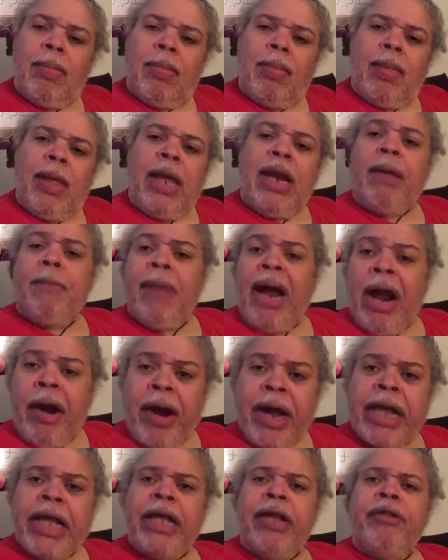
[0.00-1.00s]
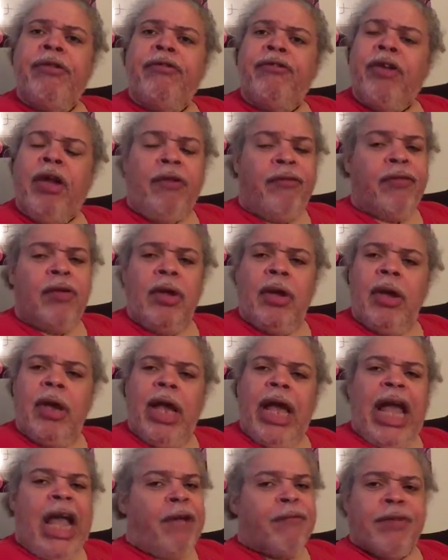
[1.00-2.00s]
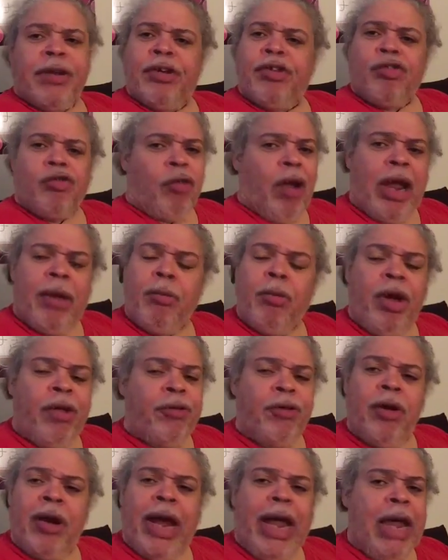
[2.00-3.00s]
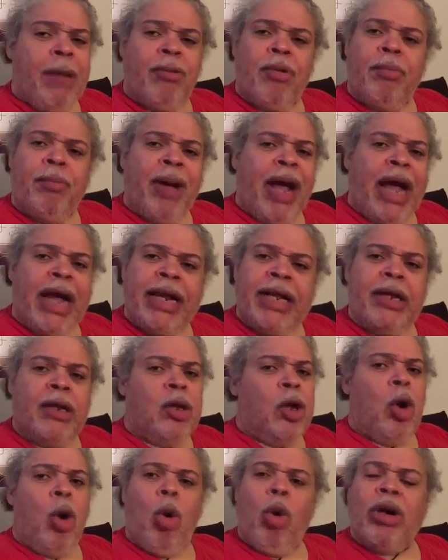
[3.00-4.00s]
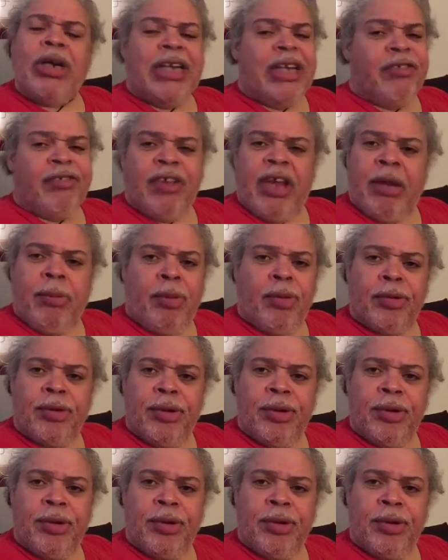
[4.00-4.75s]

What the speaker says: And Americans of every stripe, whether you're able-bodied or disabled,